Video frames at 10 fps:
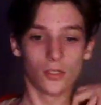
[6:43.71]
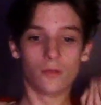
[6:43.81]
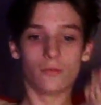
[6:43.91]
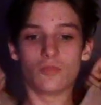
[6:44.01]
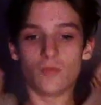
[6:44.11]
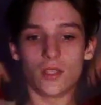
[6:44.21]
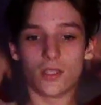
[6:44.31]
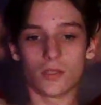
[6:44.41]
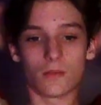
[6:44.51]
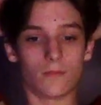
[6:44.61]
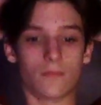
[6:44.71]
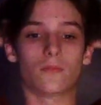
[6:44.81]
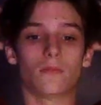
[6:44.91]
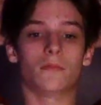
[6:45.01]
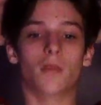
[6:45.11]
Which means
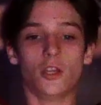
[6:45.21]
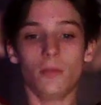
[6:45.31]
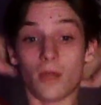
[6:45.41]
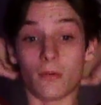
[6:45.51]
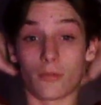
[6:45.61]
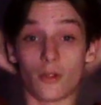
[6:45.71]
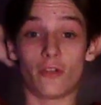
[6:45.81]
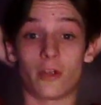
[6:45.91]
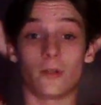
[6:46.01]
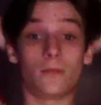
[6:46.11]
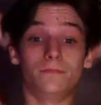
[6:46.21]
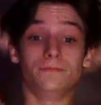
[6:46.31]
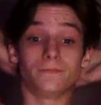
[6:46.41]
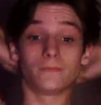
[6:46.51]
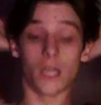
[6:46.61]
I could become a programmer.
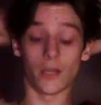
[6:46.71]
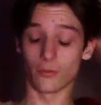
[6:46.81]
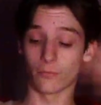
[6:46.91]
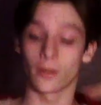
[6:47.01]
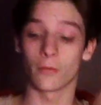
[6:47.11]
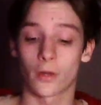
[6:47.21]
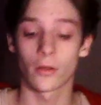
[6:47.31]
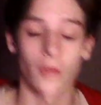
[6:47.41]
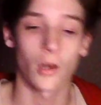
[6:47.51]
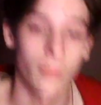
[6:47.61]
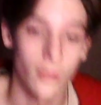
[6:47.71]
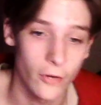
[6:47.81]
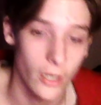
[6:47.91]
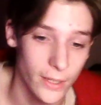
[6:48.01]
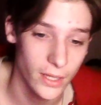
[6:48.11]
I do really want to learn how to
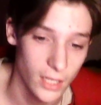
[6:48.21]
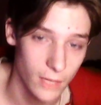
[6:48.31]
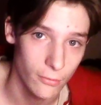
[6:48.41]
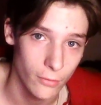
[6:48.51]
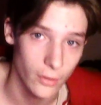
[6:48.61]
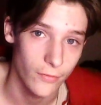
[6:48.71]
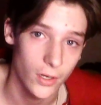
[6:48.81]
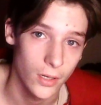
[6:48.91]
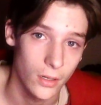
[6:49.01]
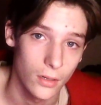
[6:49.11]
program. I think that'd be really fun.